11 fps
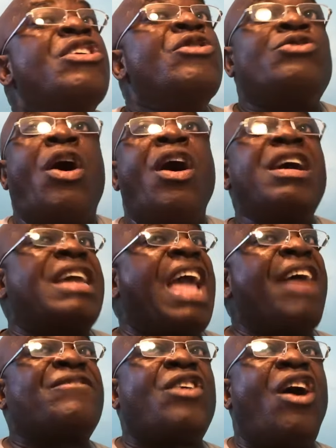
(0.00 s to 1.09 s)
don't
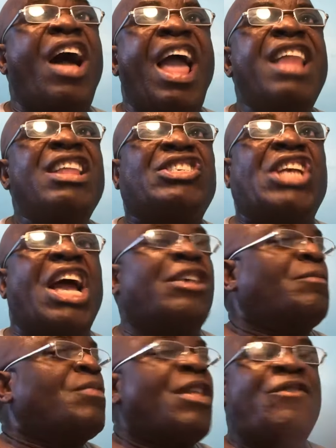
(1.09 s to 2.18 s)
give God any
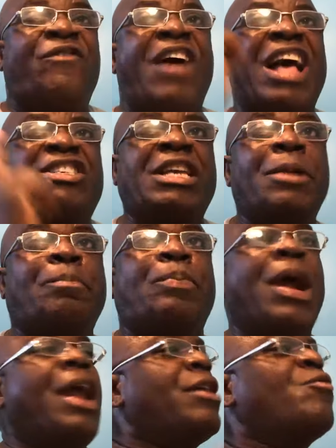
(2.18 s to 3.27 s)
chance. Fasting,
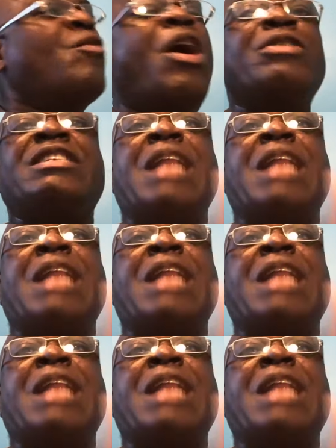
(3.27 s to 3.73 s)
praying until